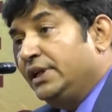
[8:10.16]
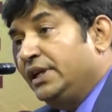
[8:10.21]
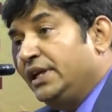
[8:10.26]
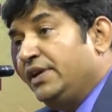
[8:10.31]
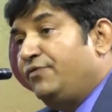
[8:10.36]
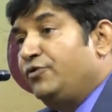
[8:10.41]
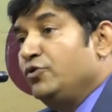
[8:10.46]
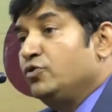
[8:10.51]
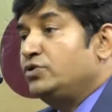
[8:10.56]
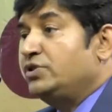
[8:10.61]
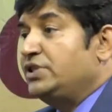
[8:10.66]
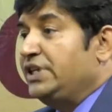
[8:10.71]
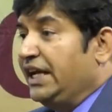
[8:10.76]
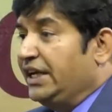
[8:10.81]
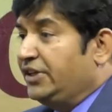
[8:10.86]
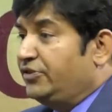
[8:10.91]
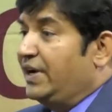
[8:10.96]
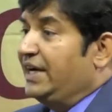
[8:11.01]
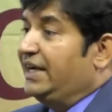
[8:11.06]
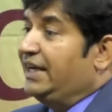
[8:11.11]
If you
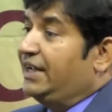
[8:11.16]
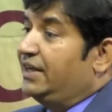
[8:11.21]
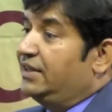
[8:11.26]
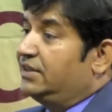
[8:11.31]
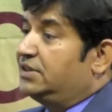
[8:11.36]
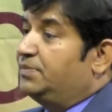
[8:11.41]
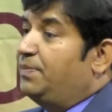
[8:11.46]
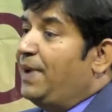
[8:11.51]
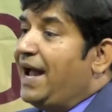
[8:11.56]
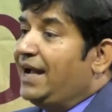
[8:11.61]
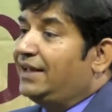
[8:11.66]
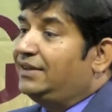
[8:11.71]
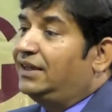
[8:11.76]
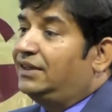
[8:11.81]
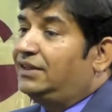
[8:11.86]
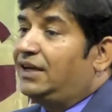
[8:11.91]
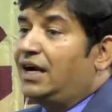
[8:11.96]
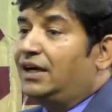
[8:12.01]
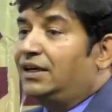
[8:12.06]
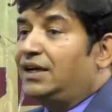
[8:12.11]
see 20 years back, the
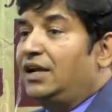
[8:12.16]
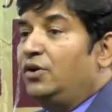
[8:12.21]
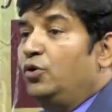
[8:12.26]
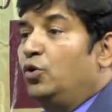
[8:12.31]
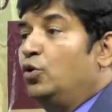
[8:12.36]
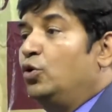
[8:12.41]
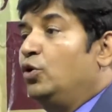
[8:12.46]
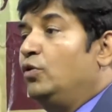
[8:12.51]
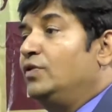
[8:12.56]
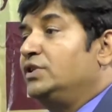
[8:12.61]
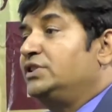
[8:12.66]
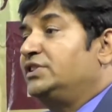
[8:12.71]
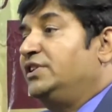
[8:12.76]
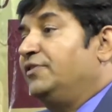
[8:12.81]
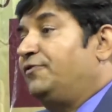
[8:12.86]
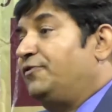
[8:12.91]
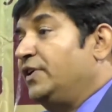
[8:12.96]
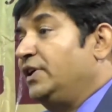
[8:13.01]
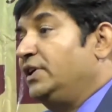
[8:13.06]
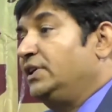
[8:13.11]
Tata logo was
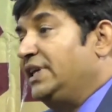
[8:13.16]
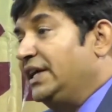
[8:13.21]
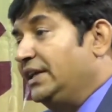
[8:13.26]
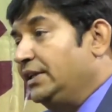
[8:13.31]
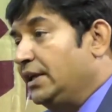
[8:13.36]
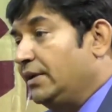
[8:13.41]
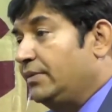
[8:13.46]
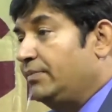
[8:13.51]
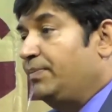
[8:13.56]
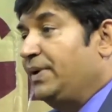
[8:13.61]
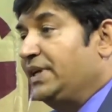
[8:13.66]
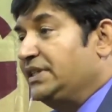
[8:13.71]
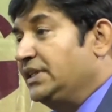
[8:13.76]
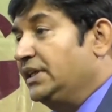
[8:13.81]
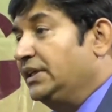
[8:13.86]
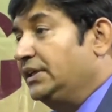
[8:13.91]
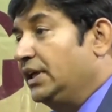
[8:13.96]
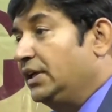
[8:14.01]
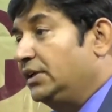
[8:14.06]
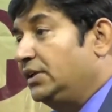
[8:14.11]
different than the
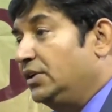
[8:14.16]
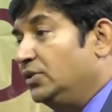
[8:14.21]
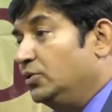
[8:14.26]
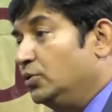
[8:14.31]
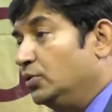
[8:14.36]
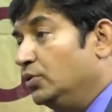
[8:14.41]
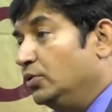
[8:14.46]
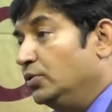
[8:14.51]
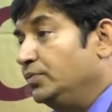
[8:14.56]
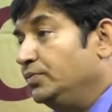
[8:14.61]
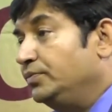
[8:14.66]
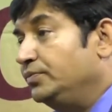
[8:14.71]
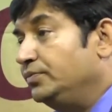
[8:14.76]
present Tata logo.